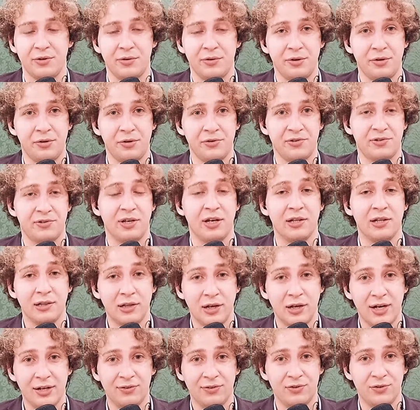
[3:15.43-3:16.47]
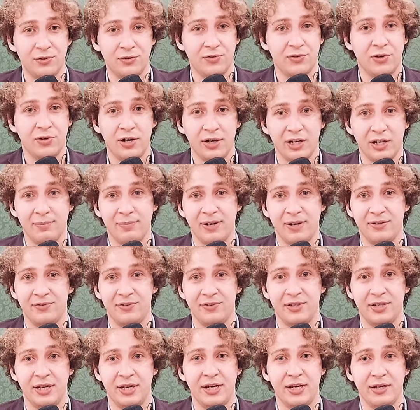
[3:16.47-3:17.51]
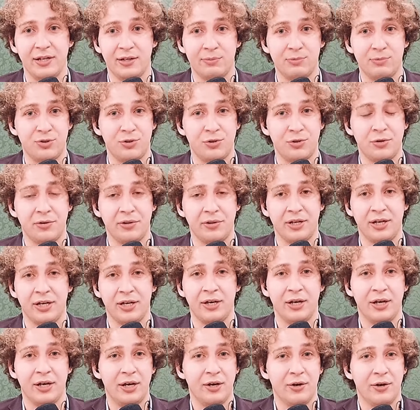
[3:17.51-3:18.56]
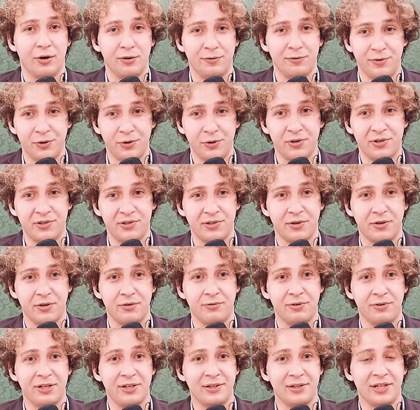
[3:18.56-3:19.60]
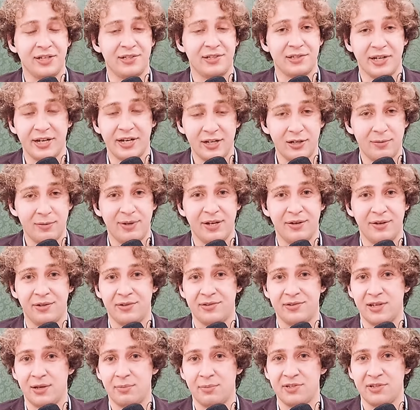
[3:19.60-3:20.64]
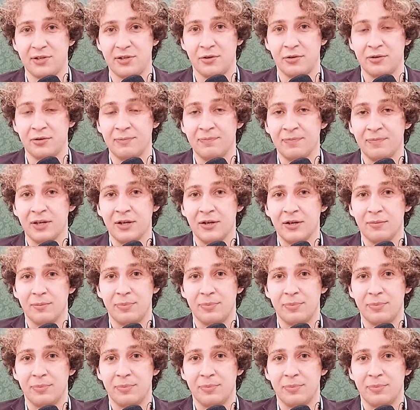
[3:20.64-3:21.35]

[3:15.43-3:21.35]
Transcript: So, there's a lot to talk about today, and I'm sure that our viewers are really excited about this episode.